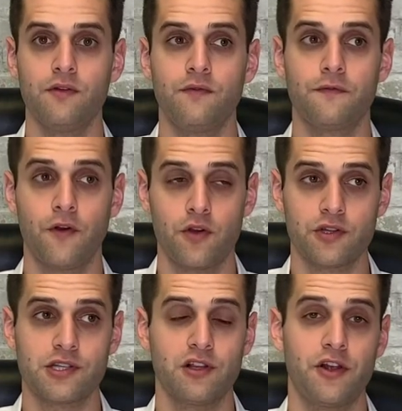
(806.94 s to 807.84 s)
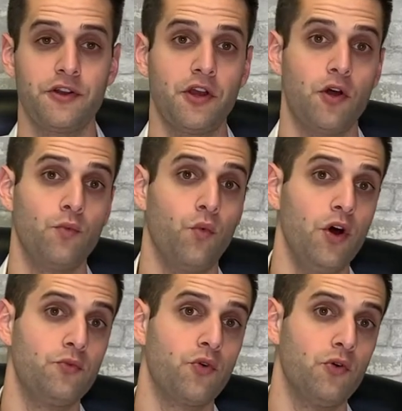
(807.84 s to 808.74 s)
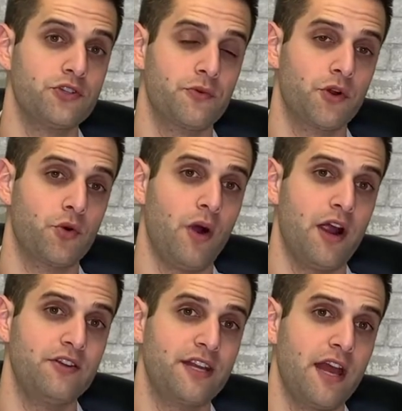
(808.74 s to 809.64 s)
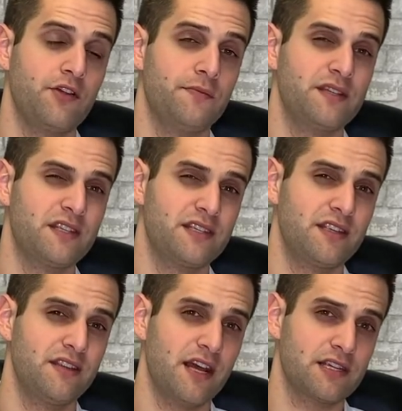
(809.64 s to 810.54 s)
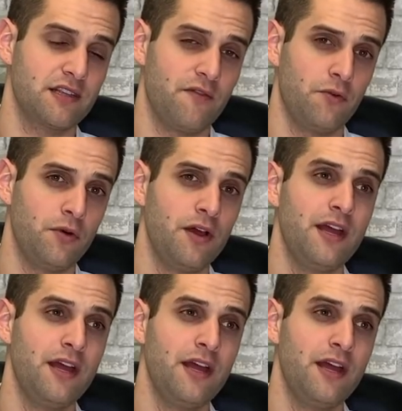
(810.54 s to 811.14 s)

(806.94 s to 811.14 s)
first clarity on what roles are required to get your business to the next level,